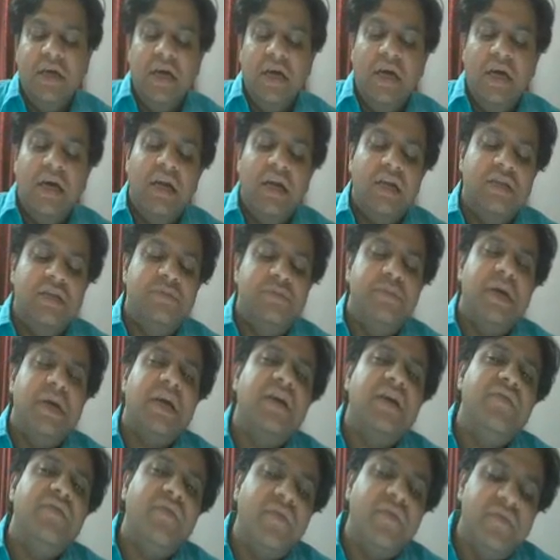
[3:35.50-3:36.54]

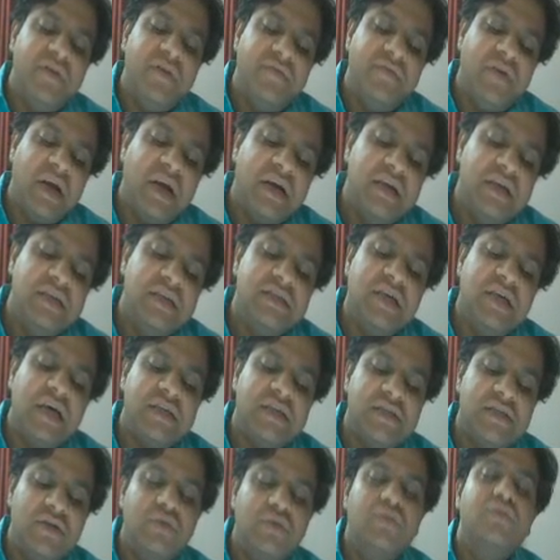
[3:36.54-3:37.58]
Irrespective of the fact he is
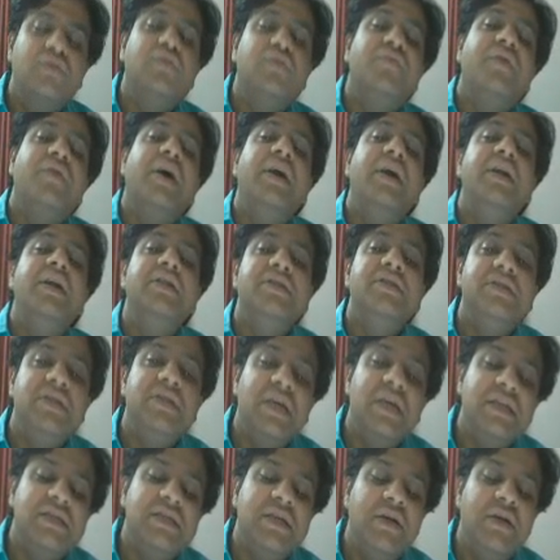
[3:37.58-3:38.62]
asking you to find
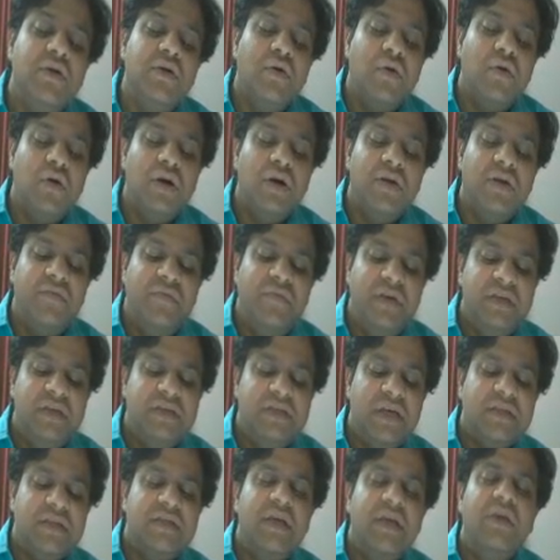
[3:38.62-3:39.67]
intensity or not, if he is
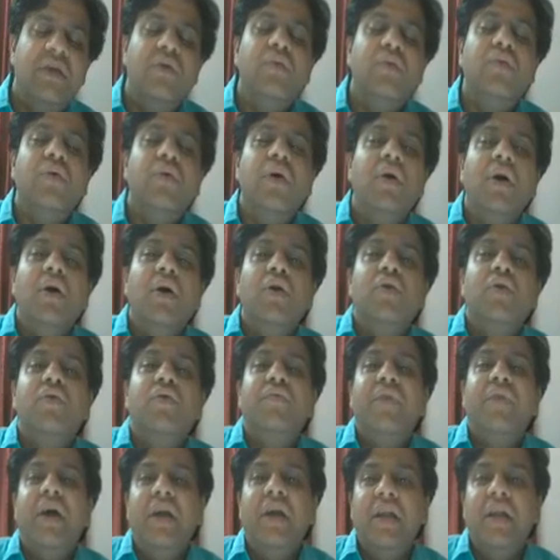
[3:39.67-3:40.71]
asking you to
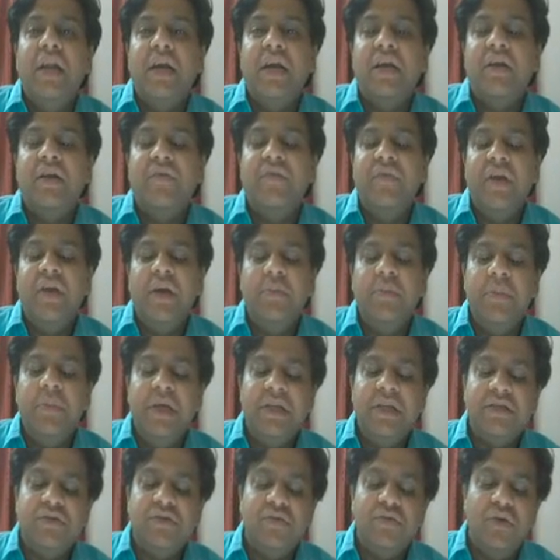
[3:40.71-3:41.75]
find electric field,
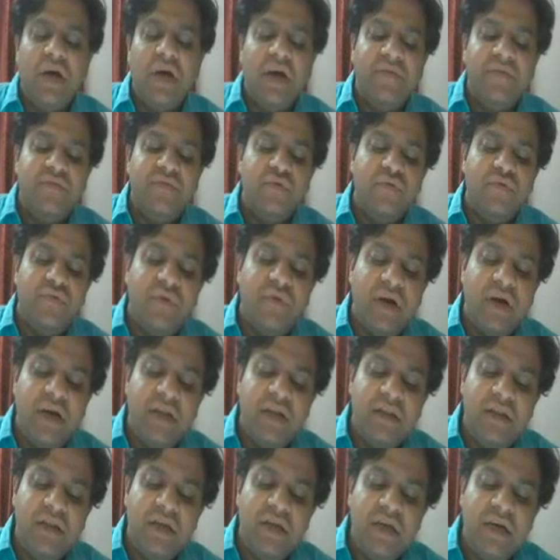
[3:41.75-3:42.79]
means you have to
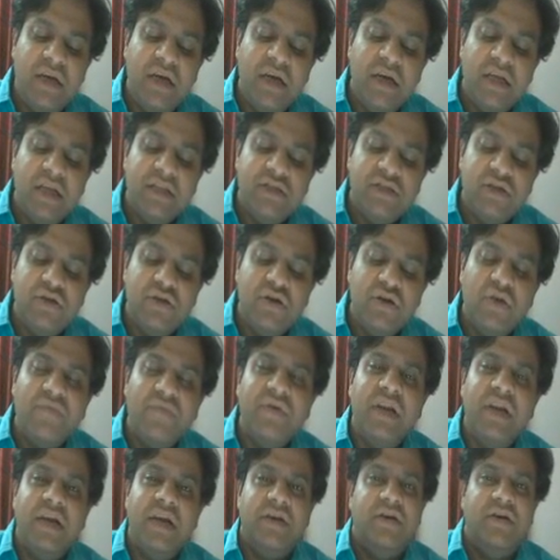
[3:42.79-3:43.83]
find the intensity of
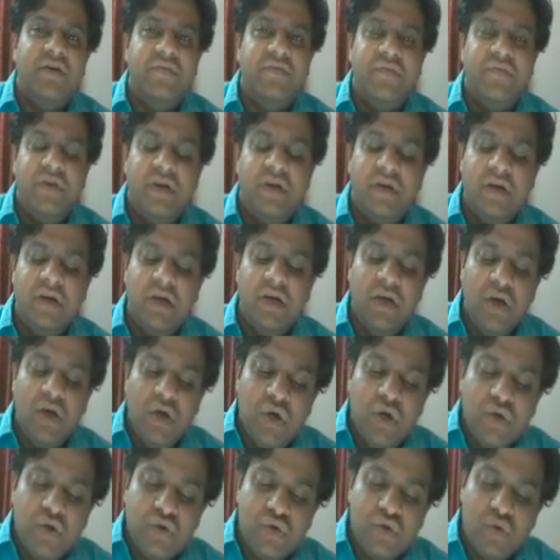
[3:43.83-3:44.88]
electric field.
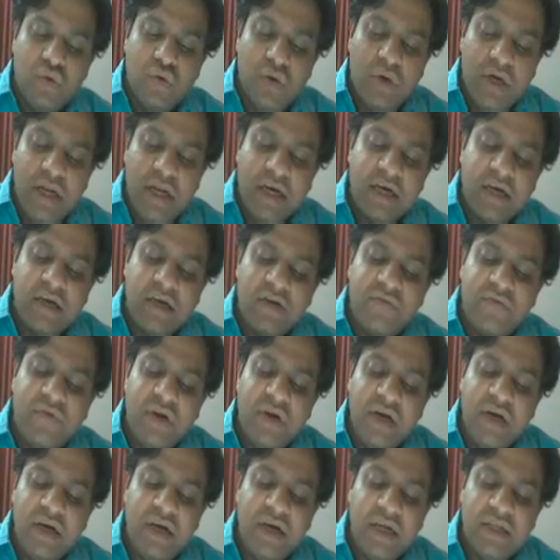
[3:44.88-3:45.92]
So electric field
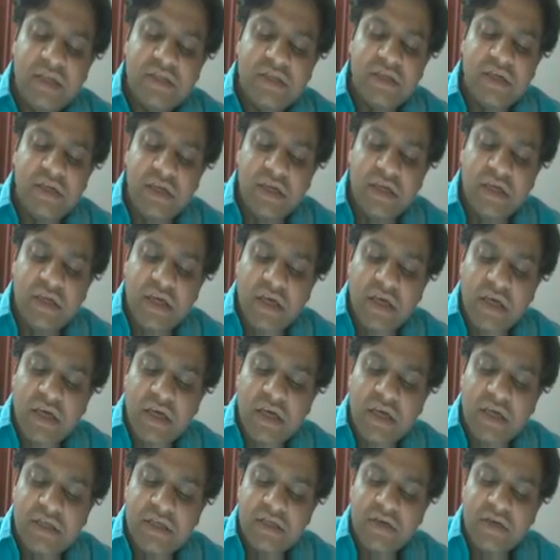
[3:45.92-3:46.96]
intensity
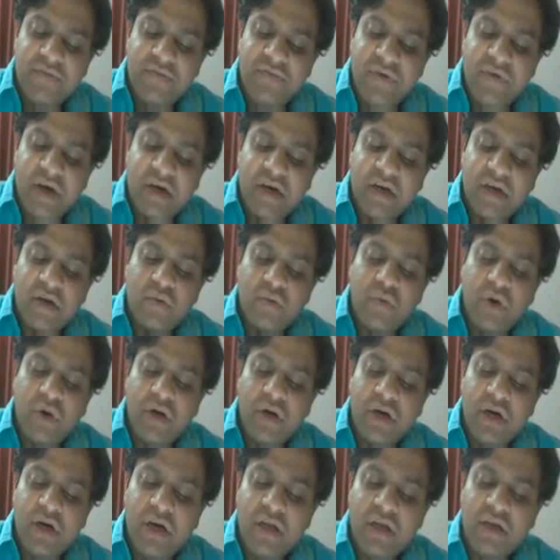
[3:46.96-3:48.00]
is a vector
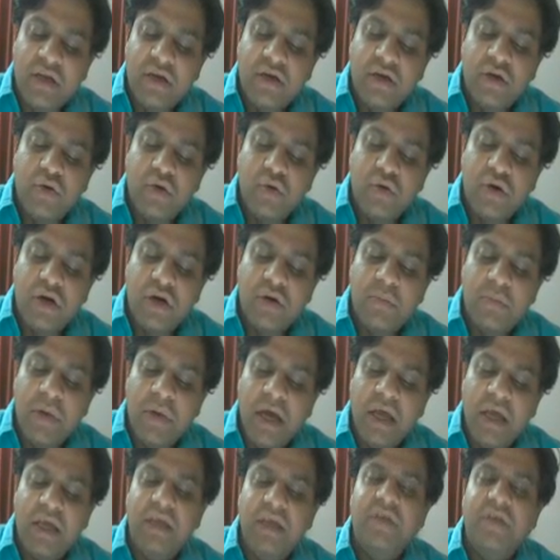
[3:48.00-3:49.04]
quantity denoted
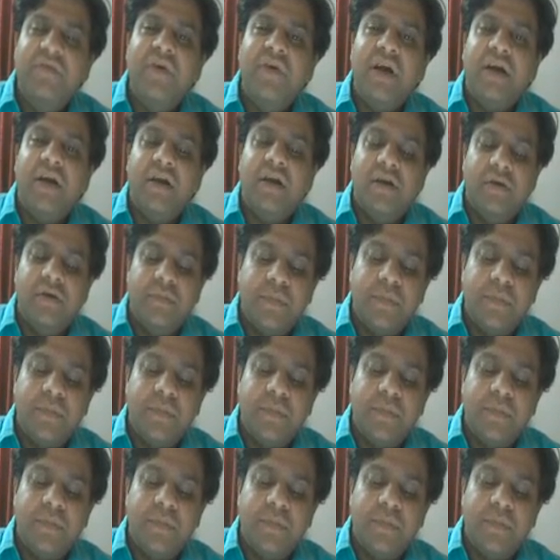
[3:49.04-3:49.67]
by E vector.